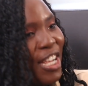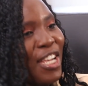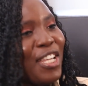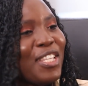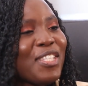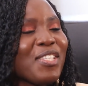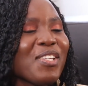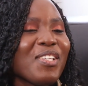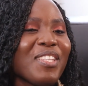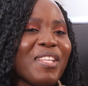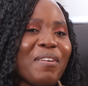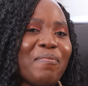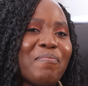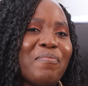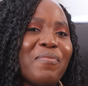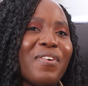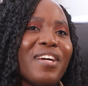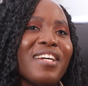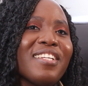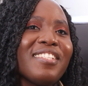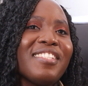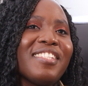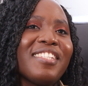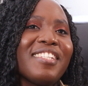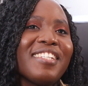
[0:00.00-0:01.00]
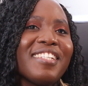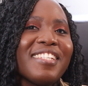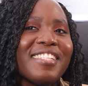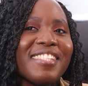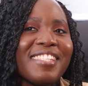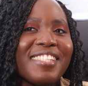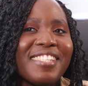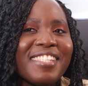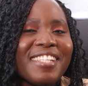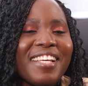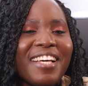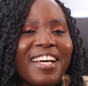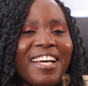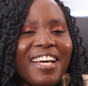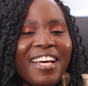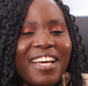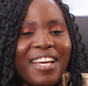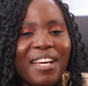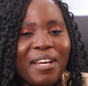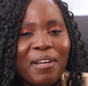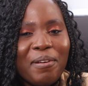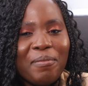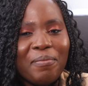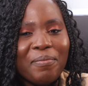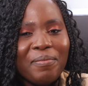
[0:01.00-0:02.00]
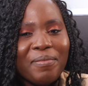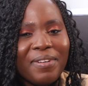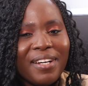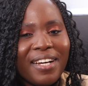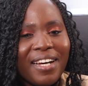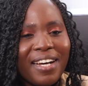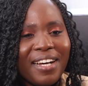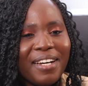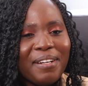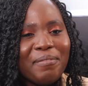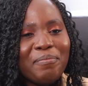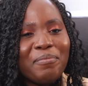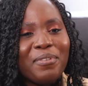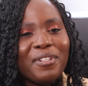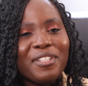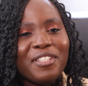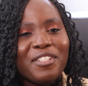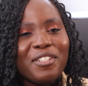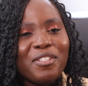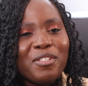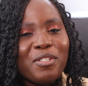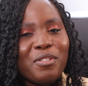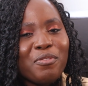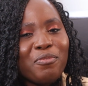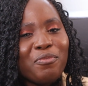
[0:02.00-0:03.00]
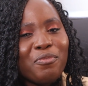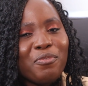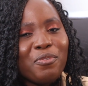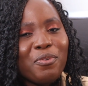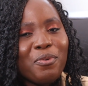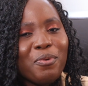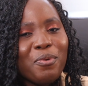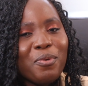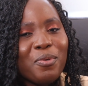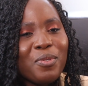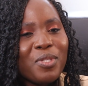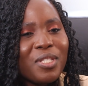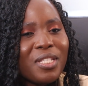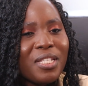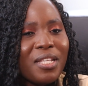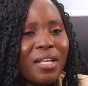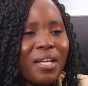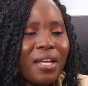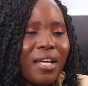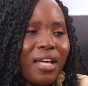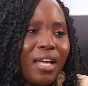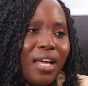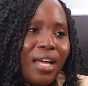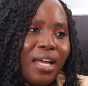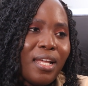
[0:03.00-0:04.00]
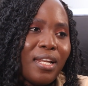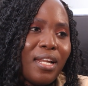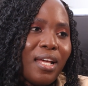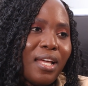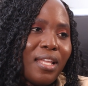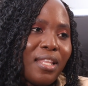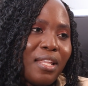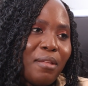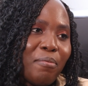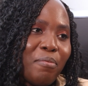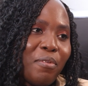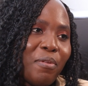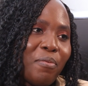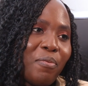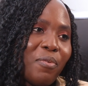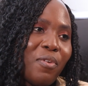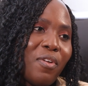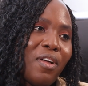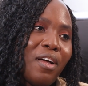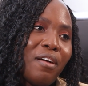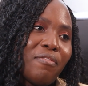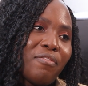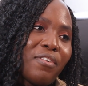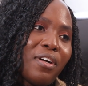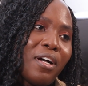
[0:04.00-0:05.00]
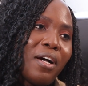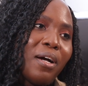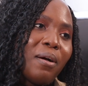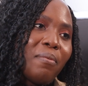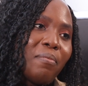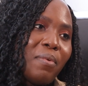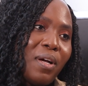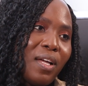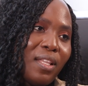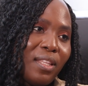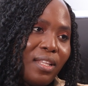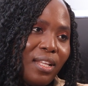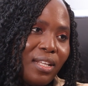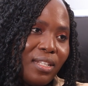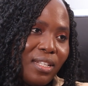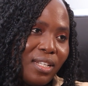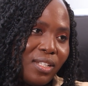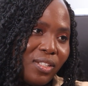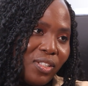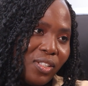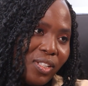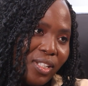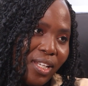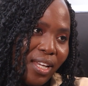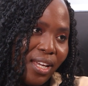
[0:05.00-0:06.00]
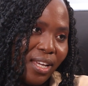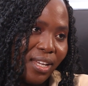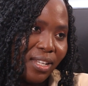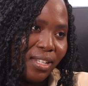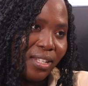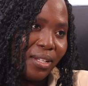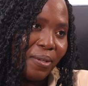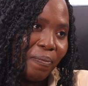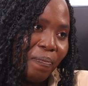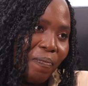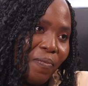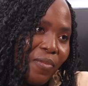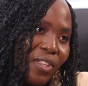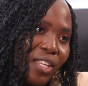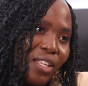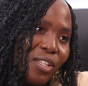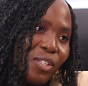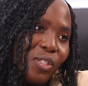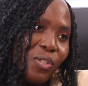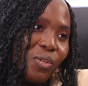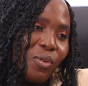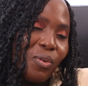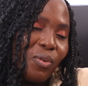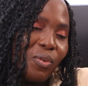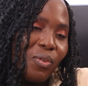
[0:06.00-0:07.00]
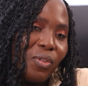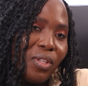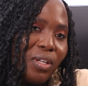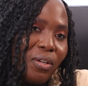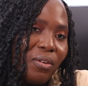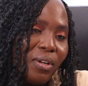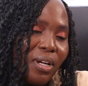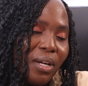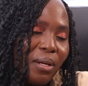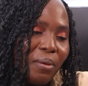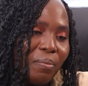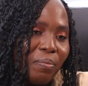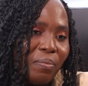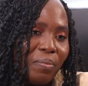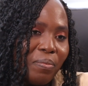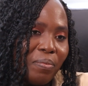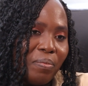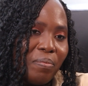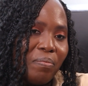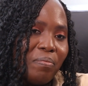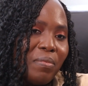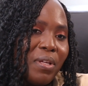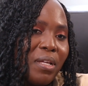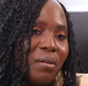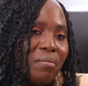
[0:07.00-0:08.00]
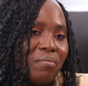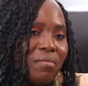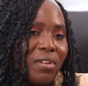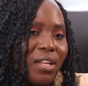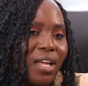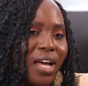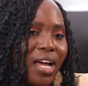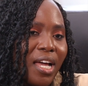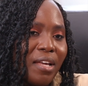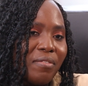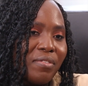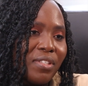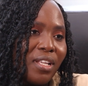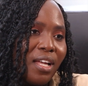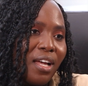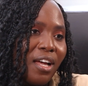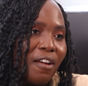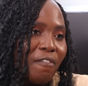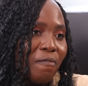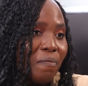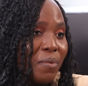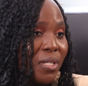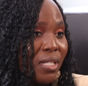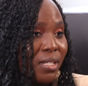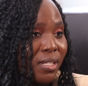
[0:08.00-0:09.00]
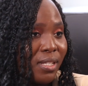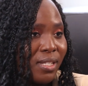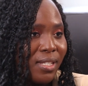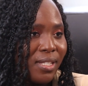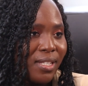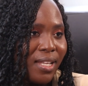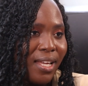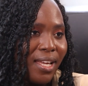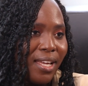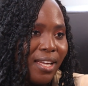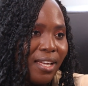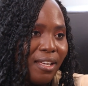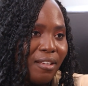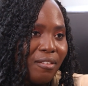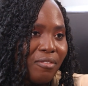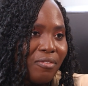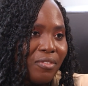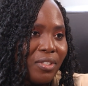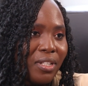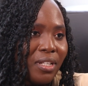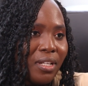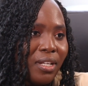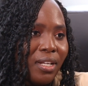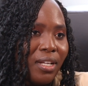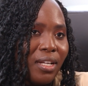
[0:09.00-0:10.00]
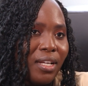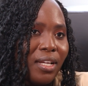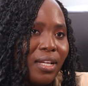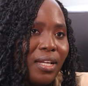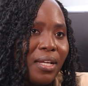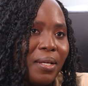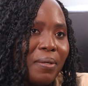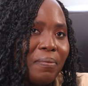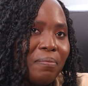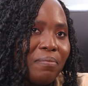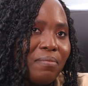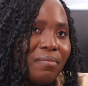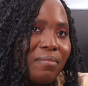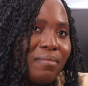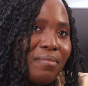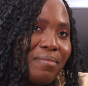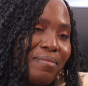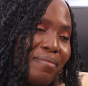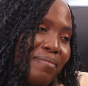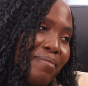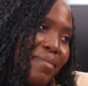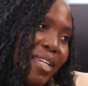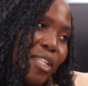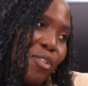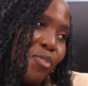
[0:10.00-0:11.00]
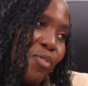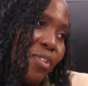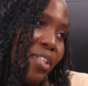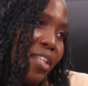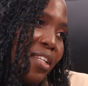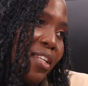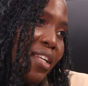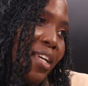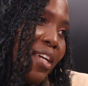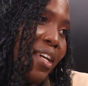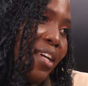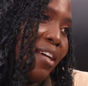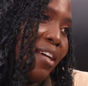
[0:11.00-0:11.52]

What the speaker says: So the branches produce fruits, and other people have come under the shade. So there are lives that have been saved. My twin and I